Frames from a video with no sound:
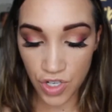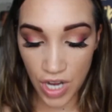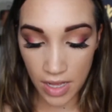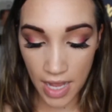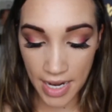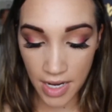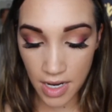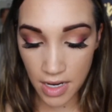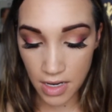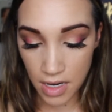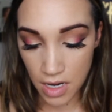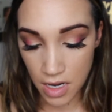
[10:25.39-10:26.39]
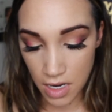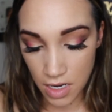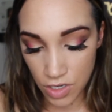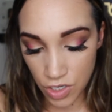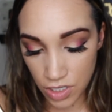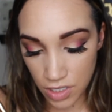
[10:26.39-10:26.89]
gel liner
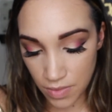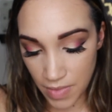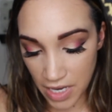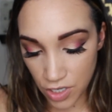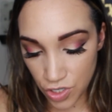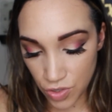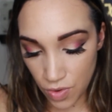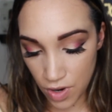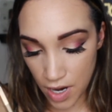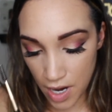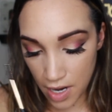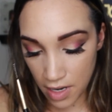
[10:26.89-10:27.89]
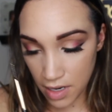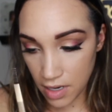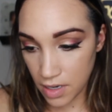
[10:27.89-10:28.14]
just to make sure